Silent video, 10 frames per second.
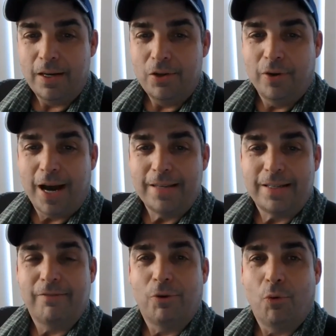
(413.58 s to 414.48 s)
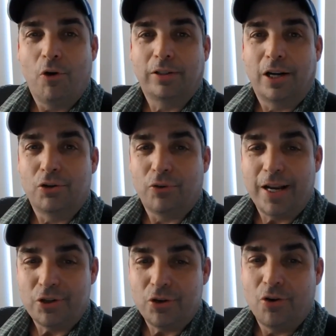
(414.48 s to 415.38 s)
Any of you guys that ever worked on
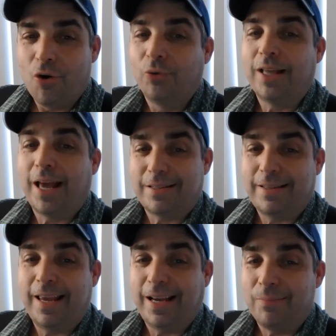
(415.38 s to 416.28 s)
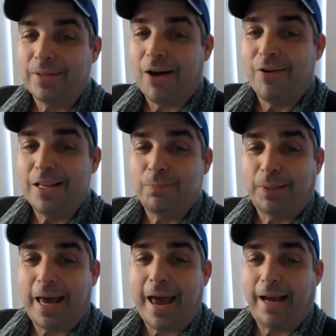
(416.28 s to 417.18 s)
drains, you know that snake comes out when it's
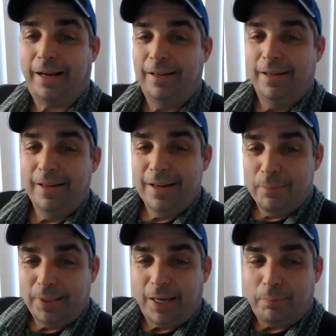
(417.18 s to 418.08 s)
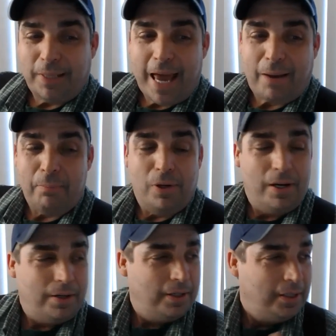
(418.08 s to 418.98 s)
black, like black
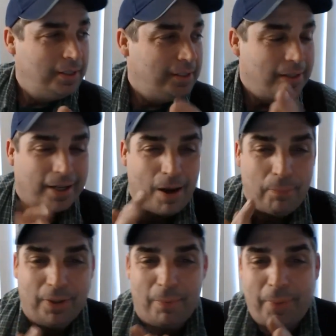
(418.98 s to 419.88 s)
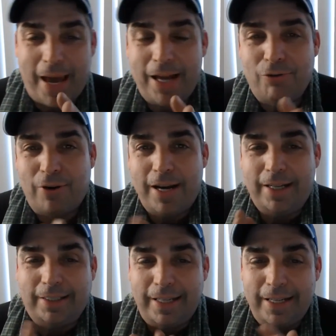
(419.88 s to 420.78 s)
mud. A couple of bad
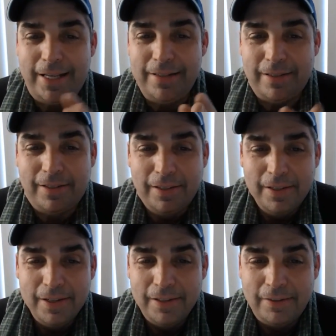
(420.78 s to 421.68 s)
drain cleanings and